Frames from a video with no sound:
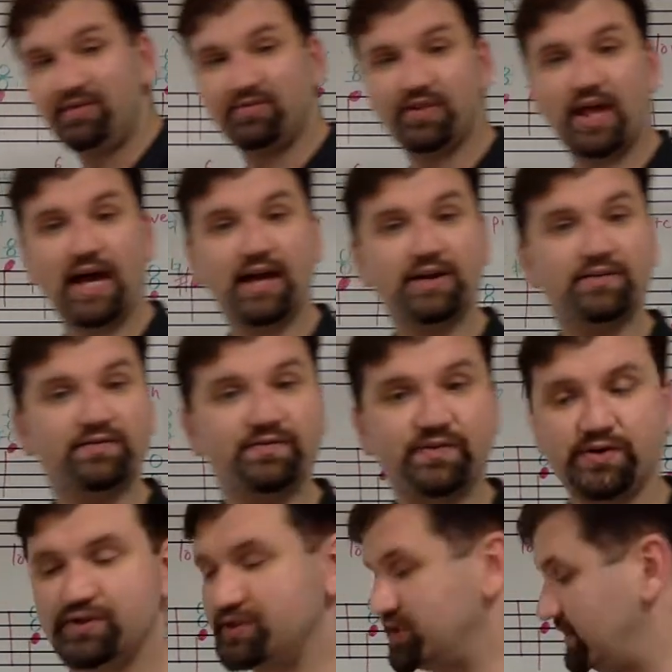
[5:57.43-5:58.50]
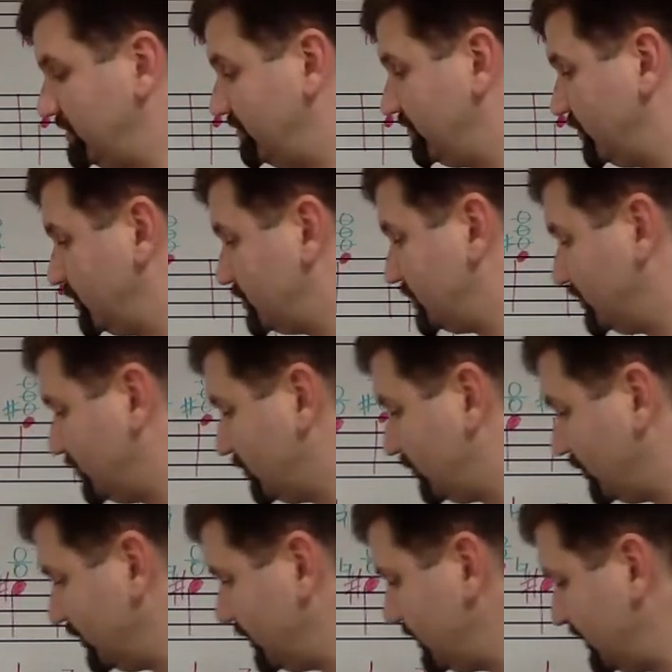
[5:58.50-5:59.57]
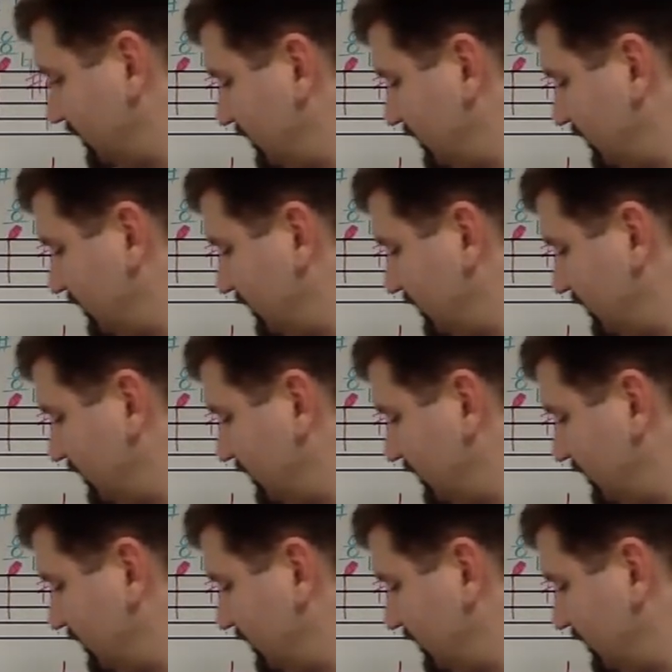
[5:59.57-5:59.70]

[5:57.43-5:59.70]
flat first inversion chord.